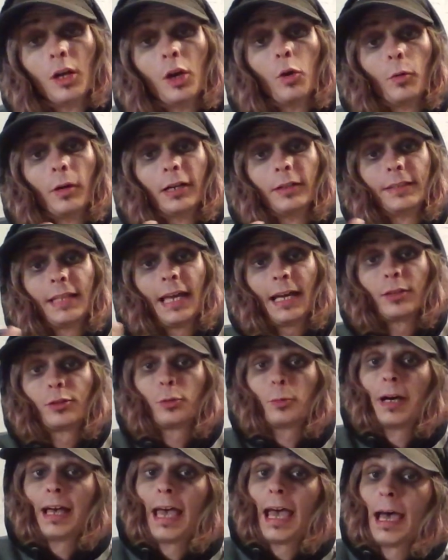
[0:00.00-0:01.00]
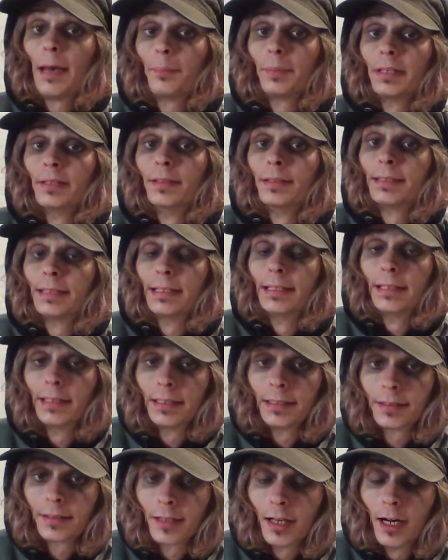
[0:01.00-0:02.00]
Well, that's what happens in
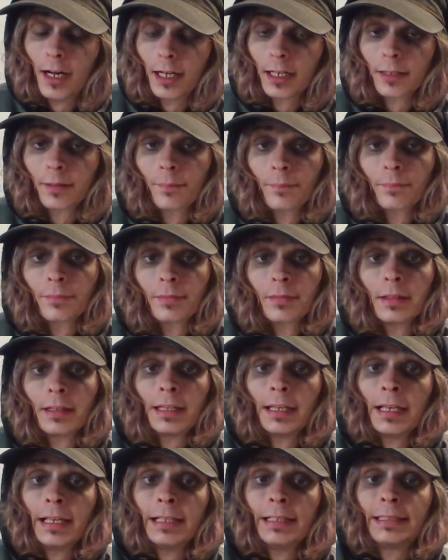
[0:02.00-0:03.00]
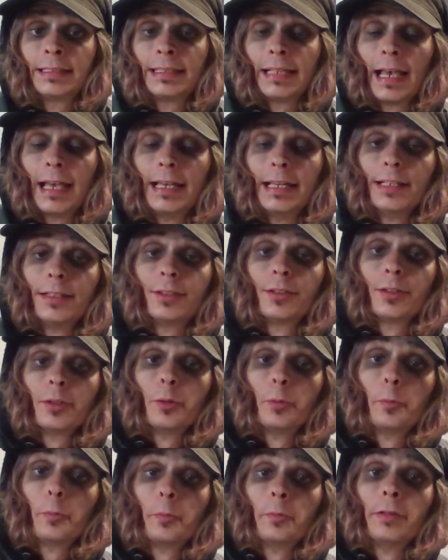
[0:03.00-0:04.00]
this song. He says,
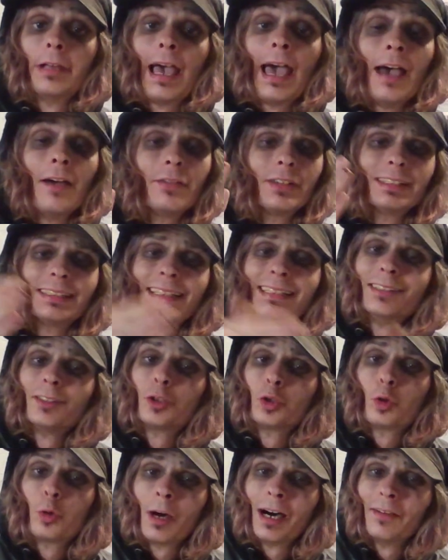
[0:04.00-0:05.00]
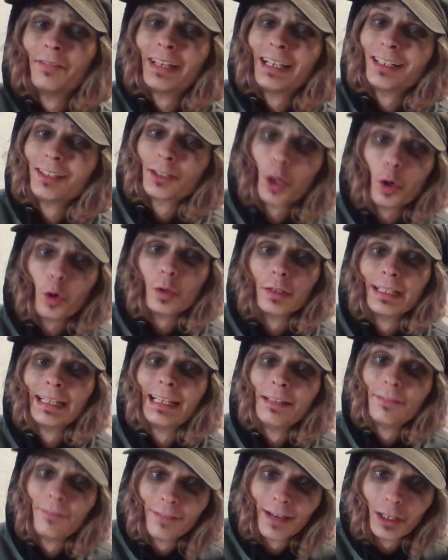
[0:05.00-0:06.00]
ever since 12 years old,
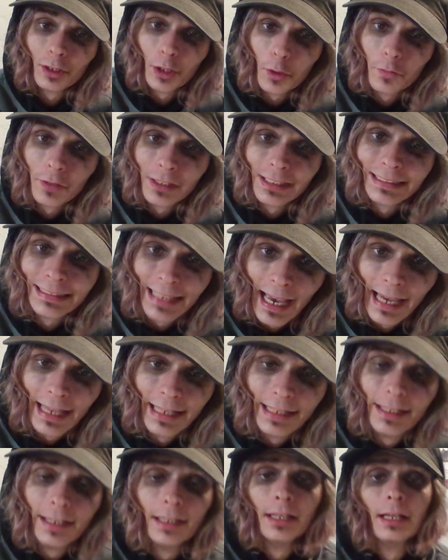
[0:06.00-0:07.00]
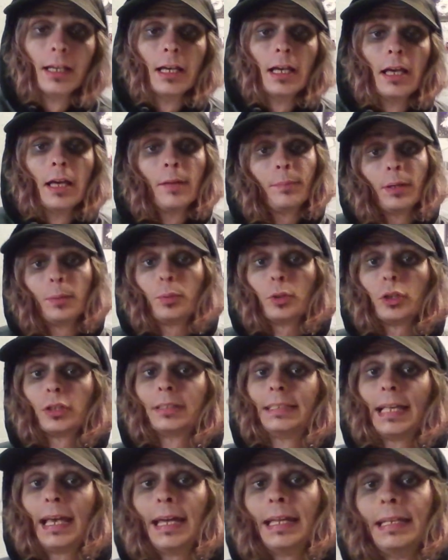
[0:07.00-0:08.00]
he felt over his head. People
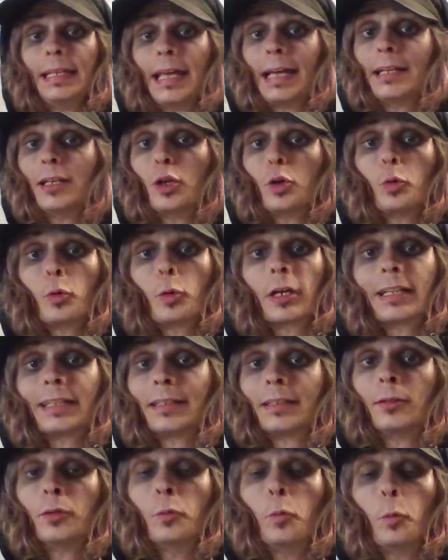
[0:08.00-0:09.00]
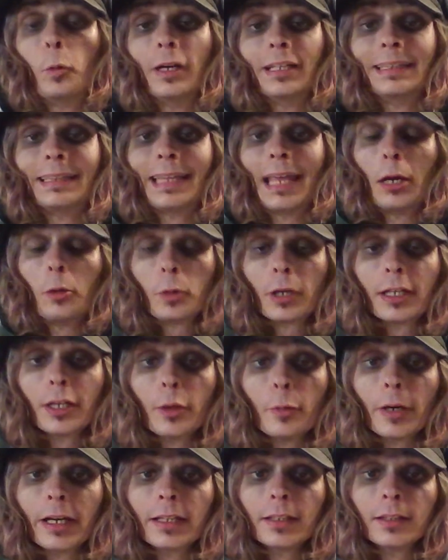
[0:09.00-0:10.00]
said they knew what they were
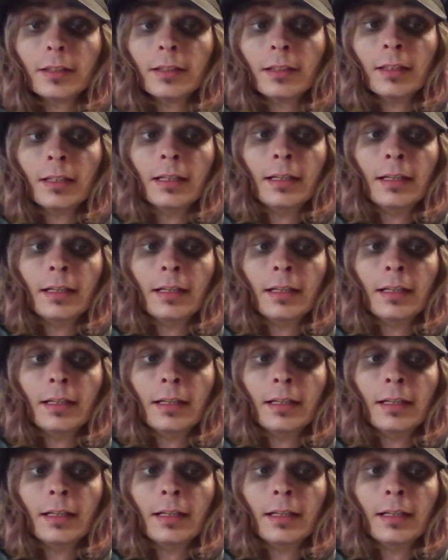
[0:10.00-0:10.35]
doing,